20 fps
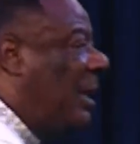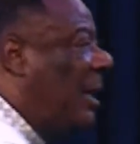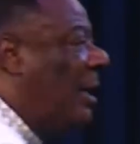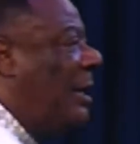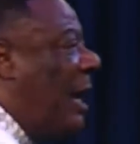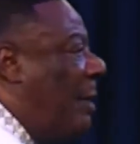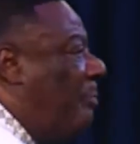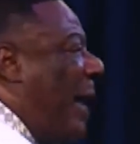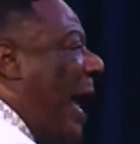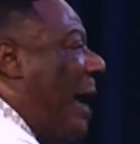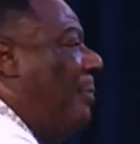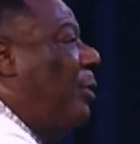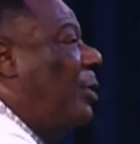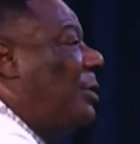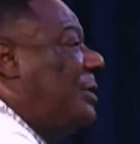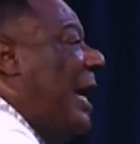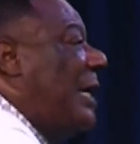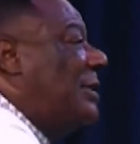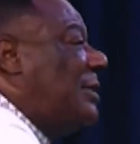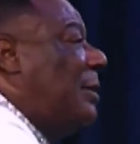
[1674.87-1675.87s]
the Bible
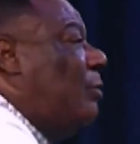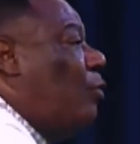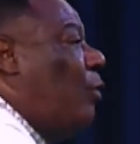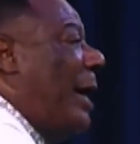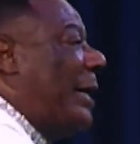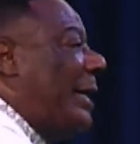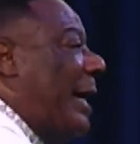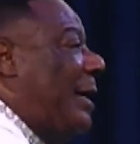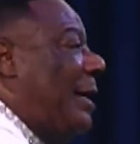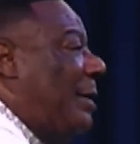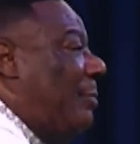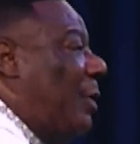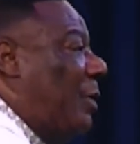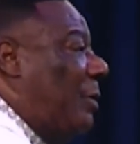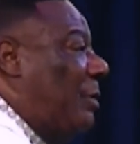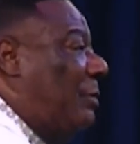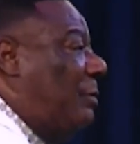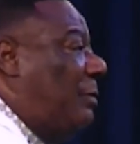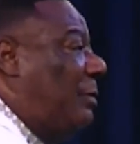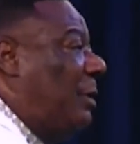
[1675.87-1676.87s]
doesn't work anymore.
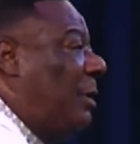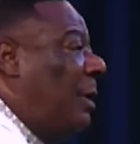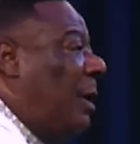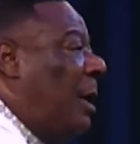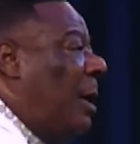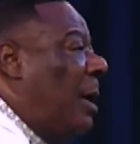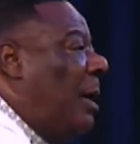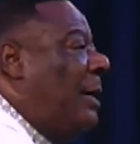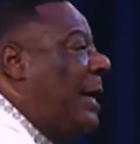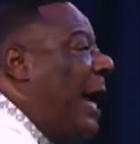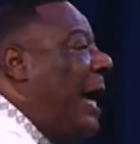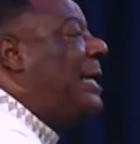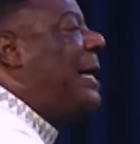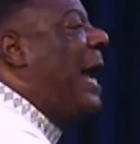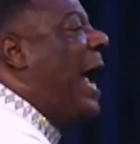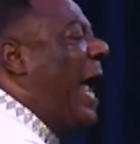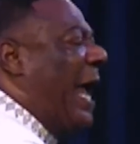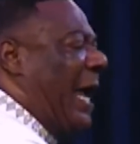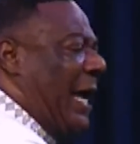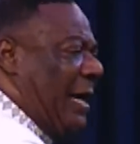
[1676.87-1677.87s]
The
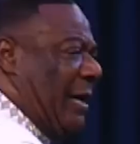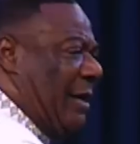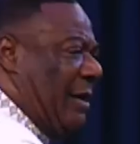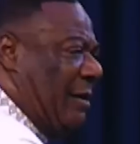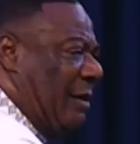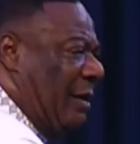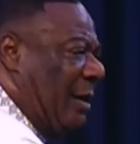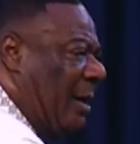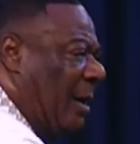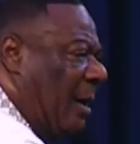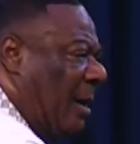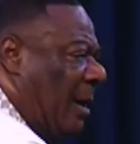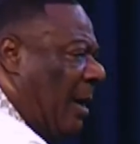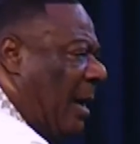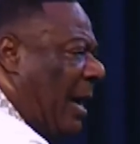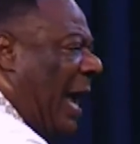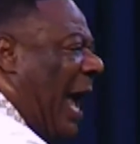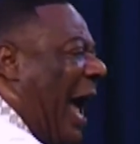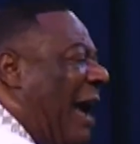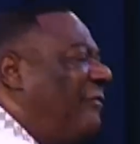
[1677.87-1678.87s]
day
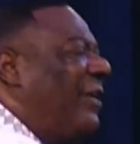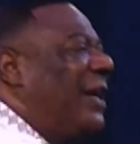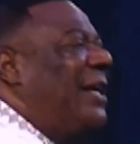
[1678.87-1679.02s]
Heaven